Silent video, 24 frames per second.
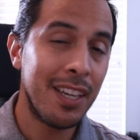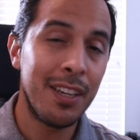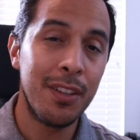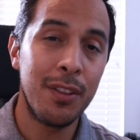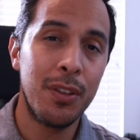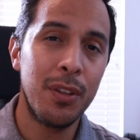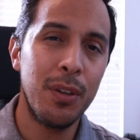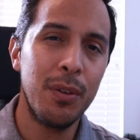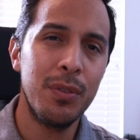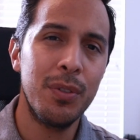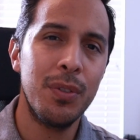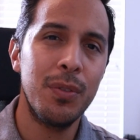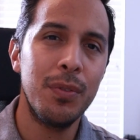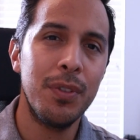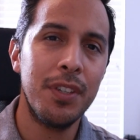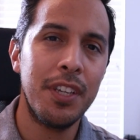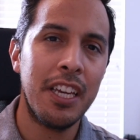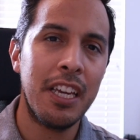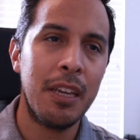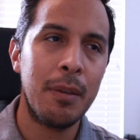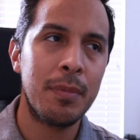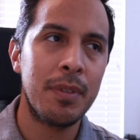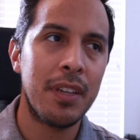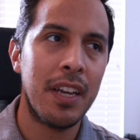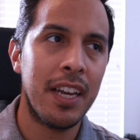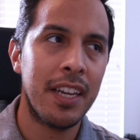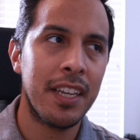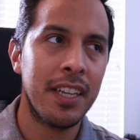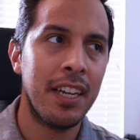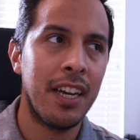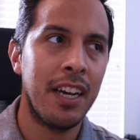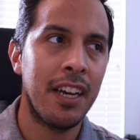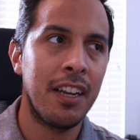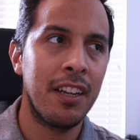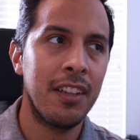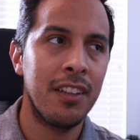And in those two games, I
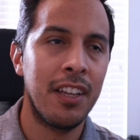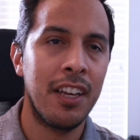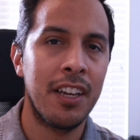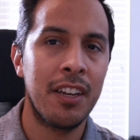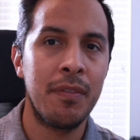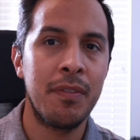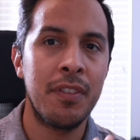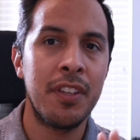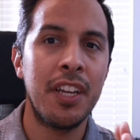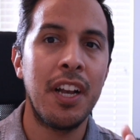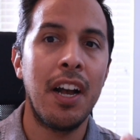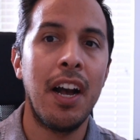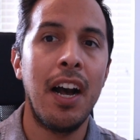got a lot of the